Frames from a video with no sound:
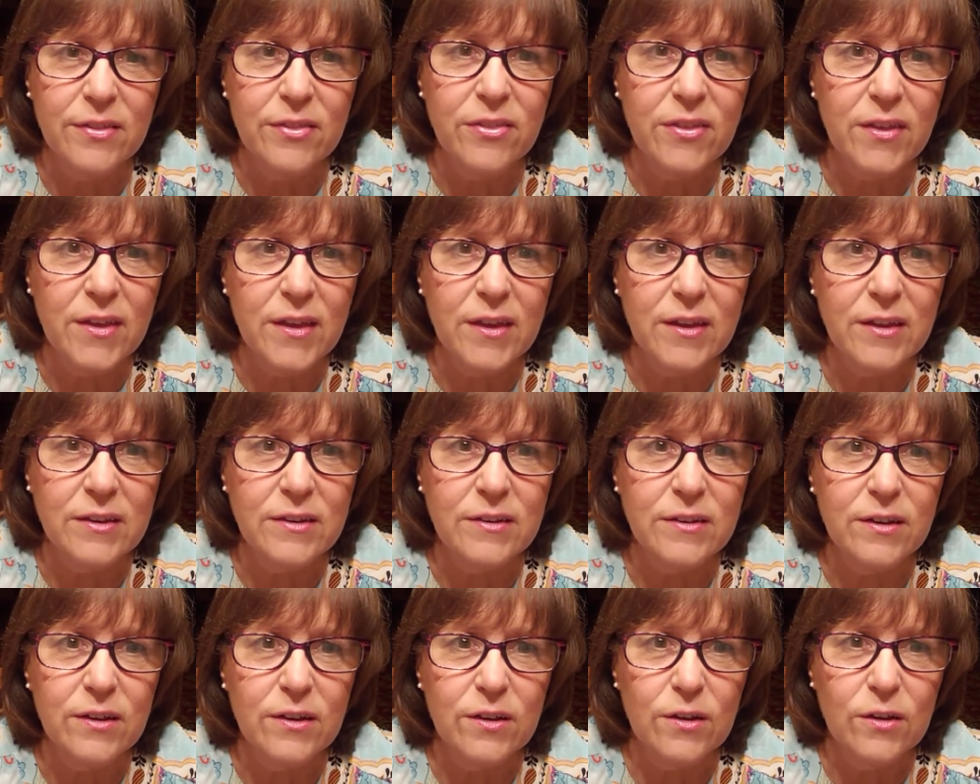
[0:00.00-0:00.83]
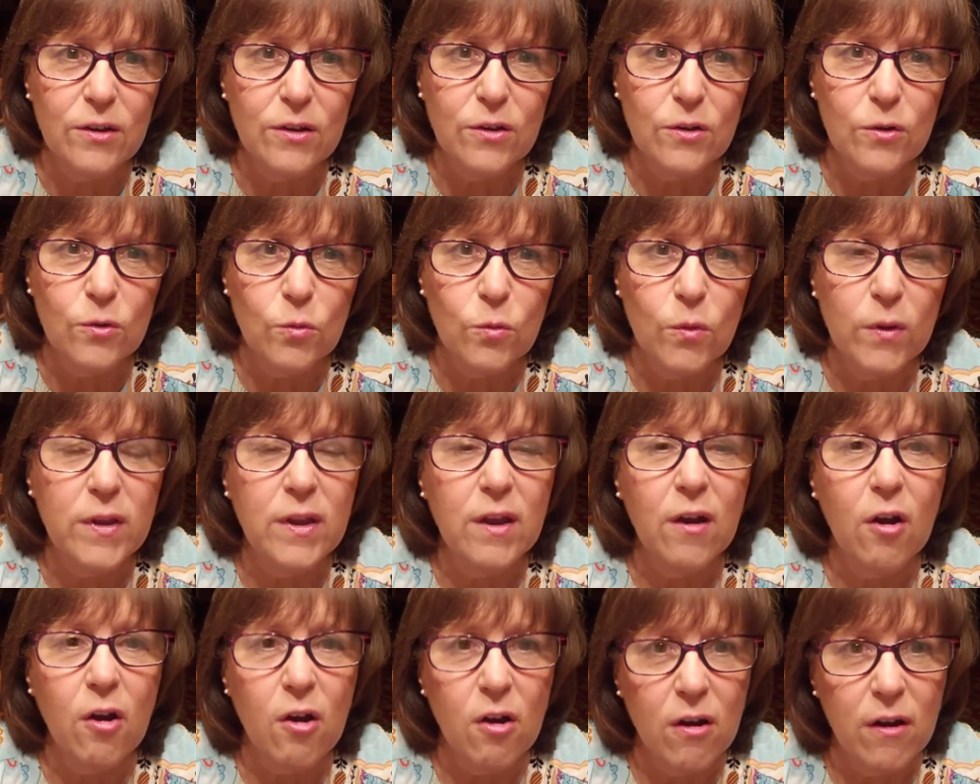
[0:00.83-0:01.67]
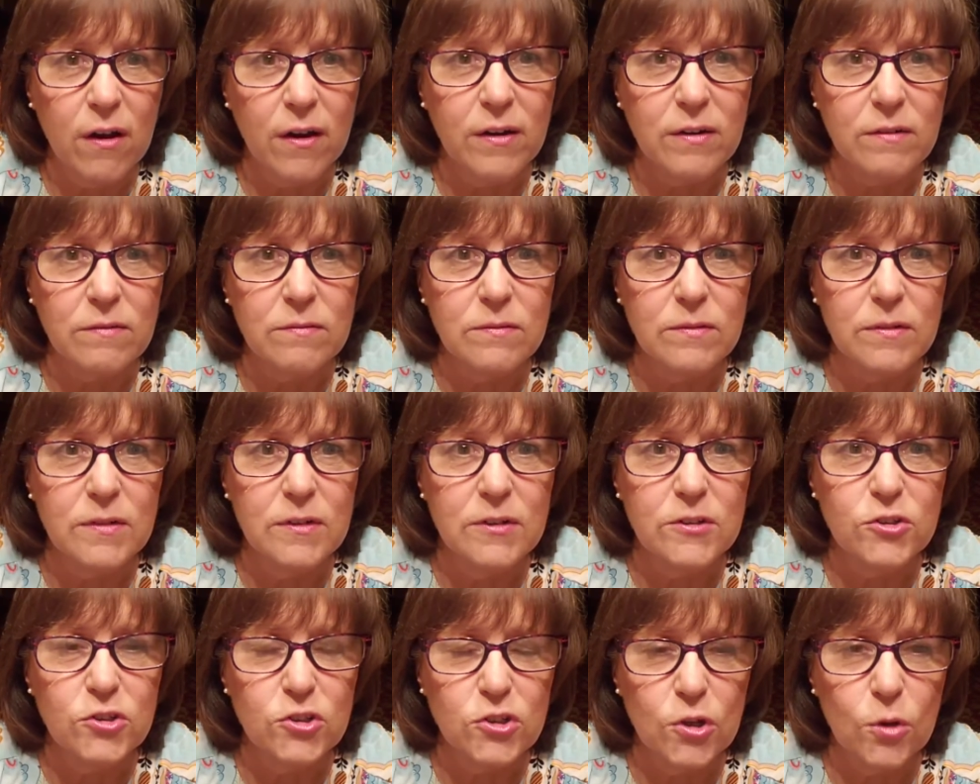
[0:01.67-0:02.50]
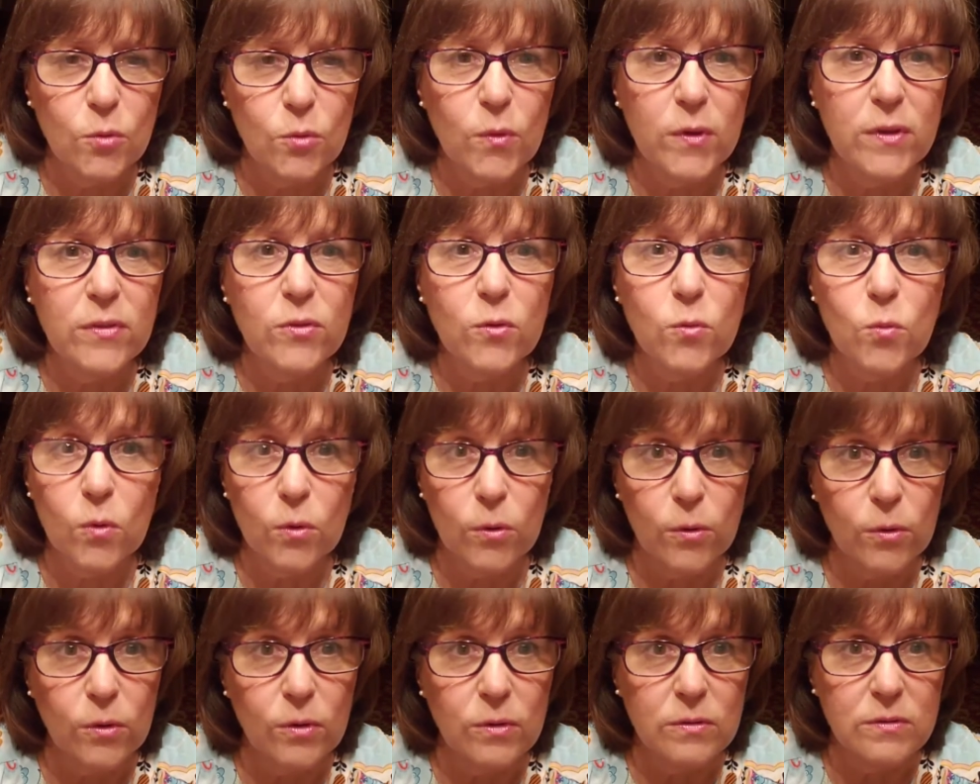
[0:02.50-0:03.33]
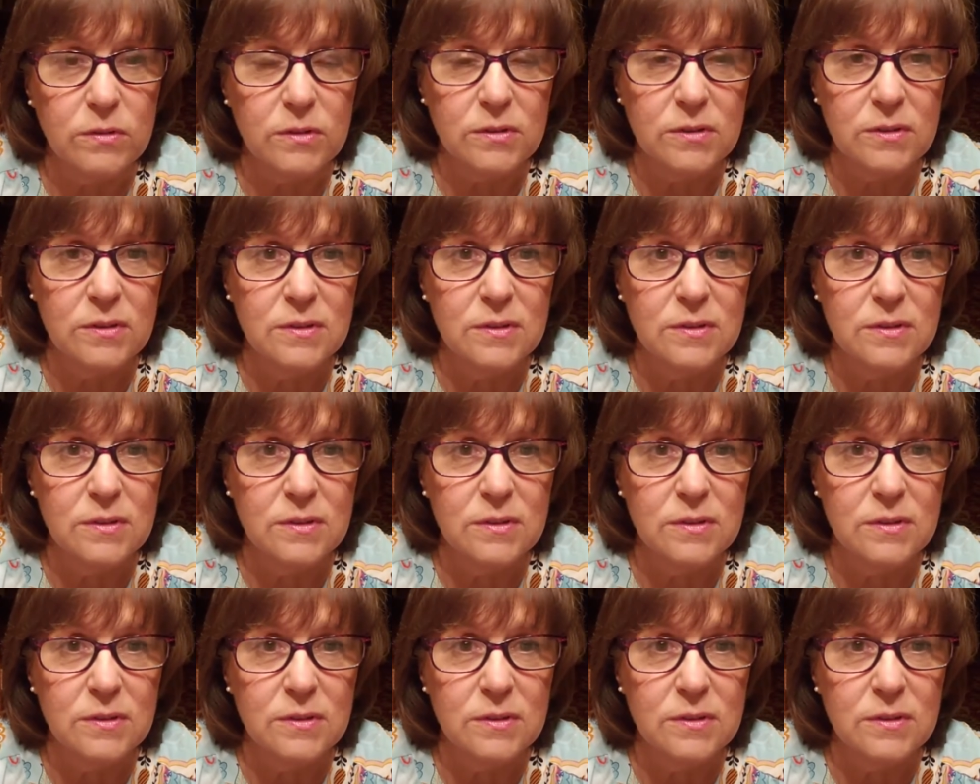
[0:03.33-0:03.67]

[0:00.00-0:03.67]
then we are showing the world